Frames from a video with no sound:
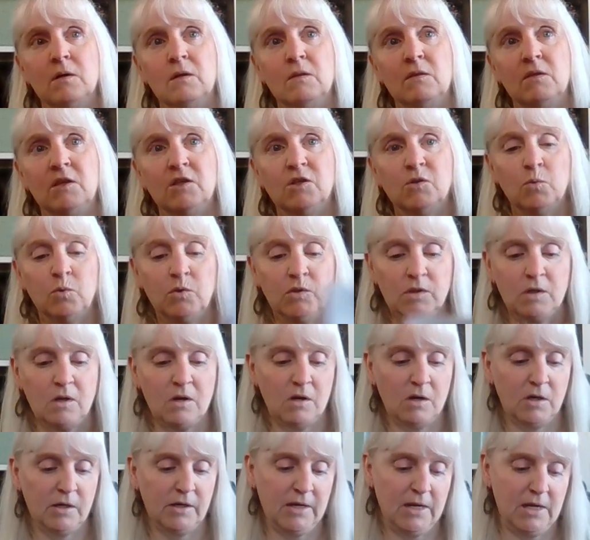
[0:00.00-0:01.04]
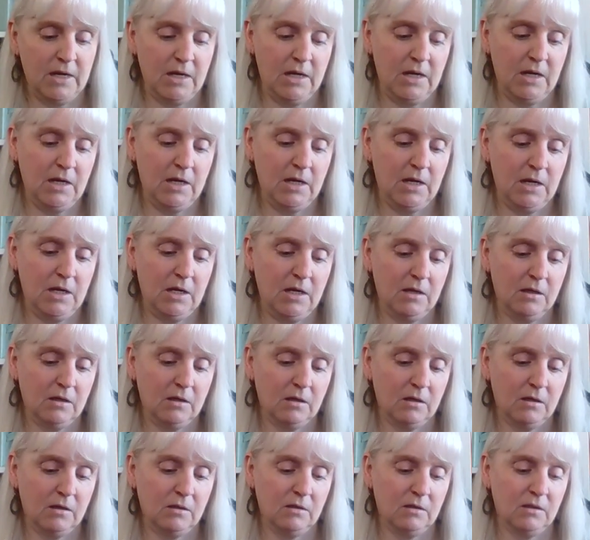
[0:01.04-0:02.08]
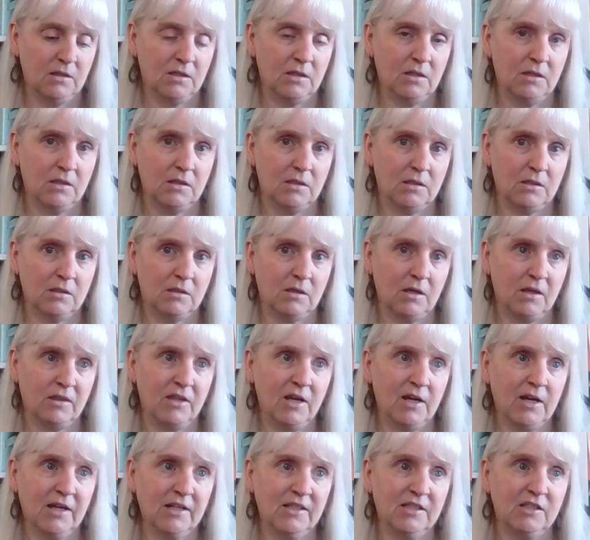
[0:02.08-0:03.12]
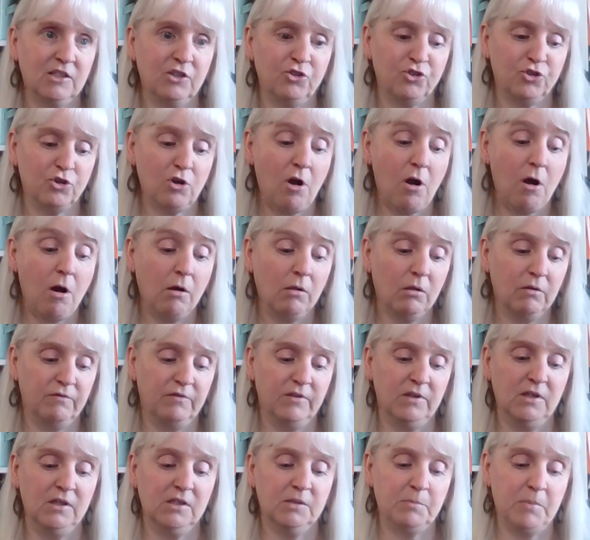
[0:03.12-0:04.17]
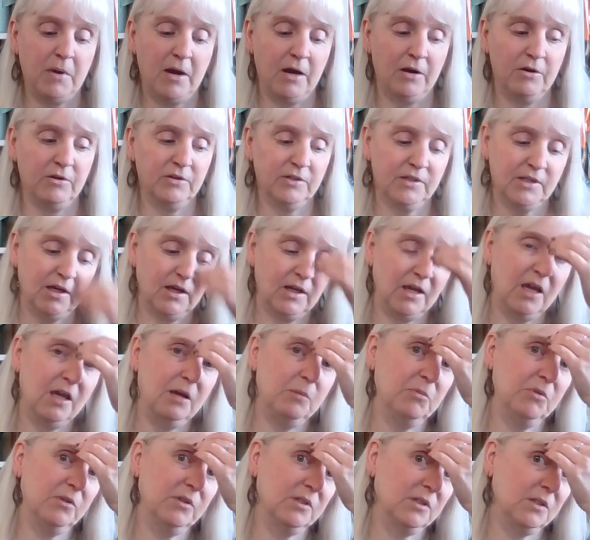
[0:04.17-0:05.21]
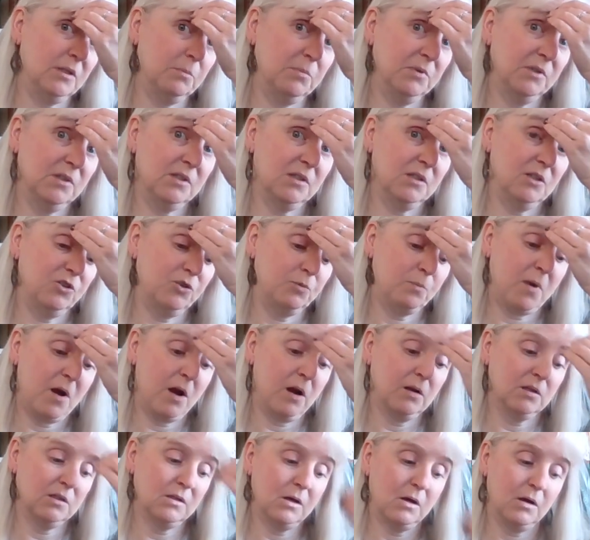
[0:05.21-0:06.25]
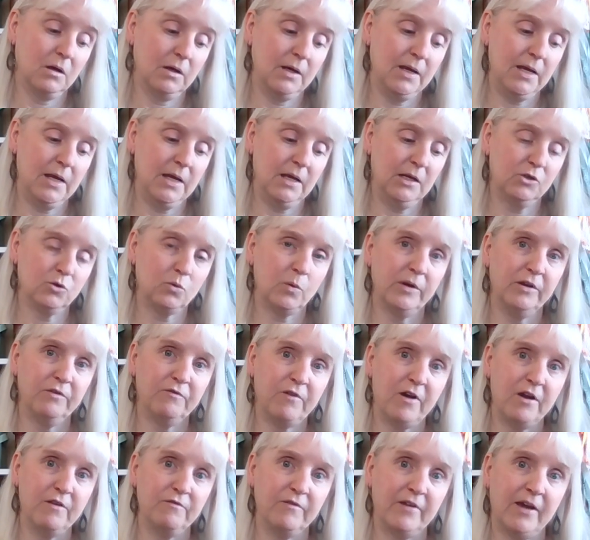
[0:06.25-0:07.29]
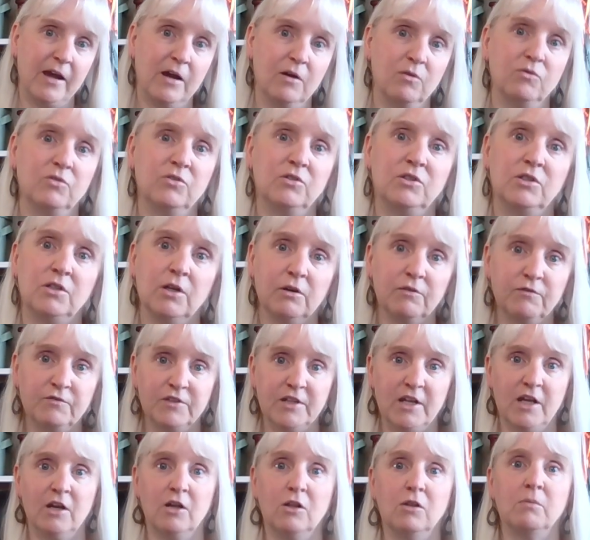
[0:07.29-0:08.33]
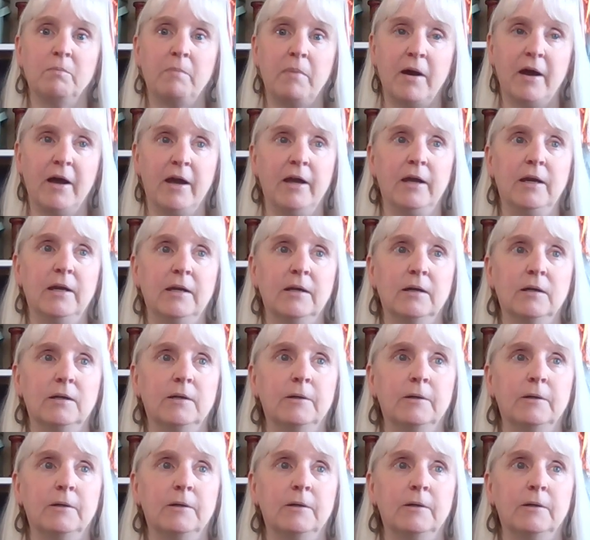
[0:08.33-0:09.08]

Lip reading: this was on I think I stitched all of these patterns that came in the Sip and Stitch box on a 25 count dovetail by